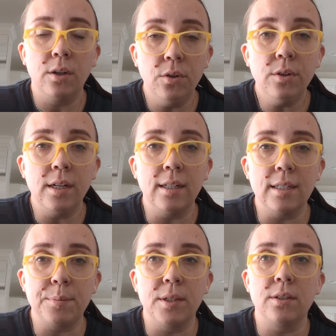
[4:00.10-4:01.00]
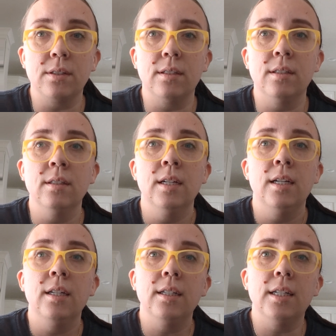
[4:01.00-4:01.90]
including the special
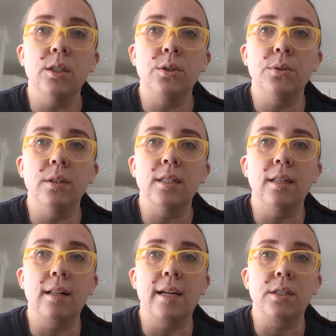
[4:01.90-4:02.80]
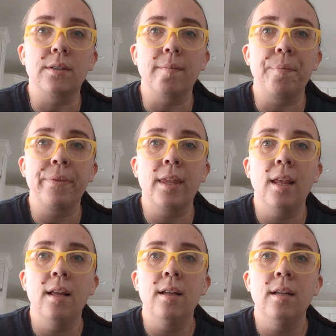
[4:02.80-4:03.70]
needs students in the classroom.
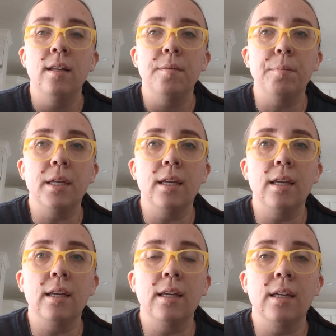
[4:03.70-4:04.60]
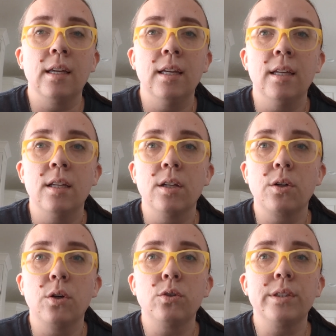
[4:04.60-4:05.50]
Being
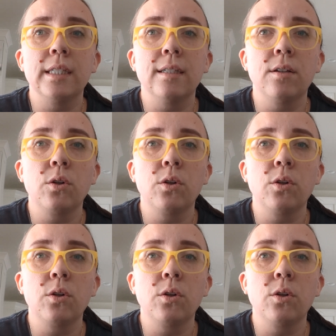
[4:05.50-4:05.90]
culturally